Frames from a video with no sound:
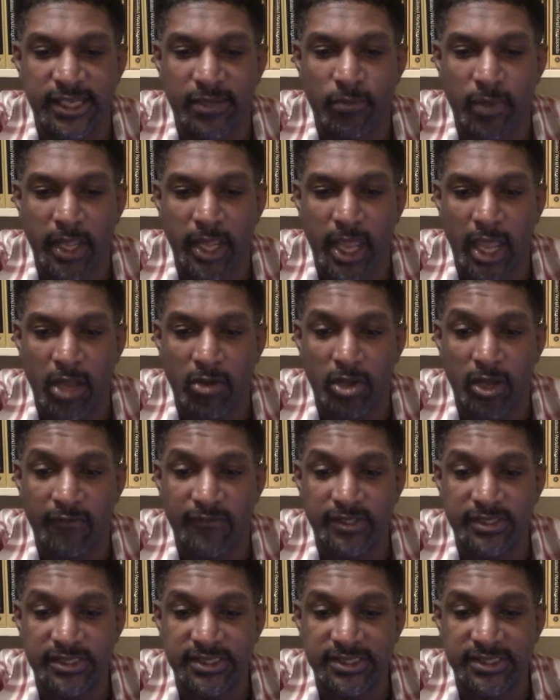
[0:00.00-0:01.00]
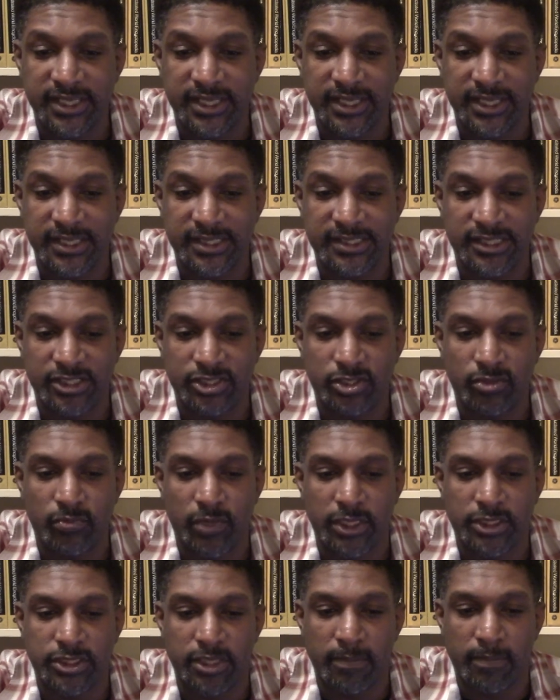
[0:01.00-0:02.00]
way out of a sticky
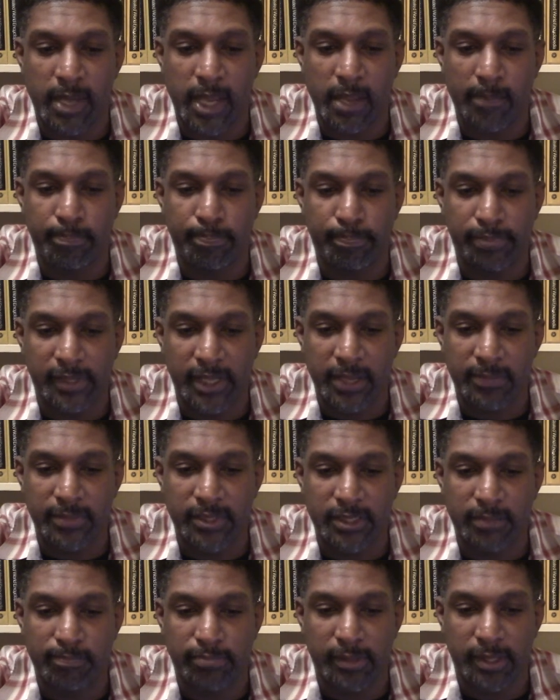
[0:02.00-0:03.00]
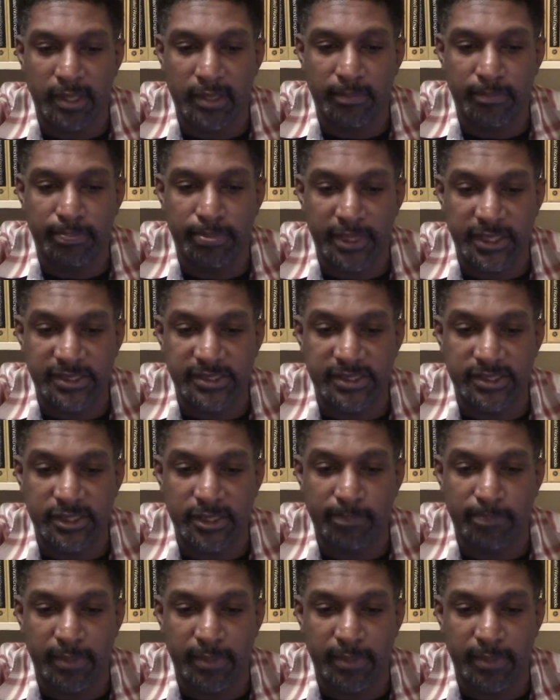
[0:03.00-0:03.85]
situation by placing the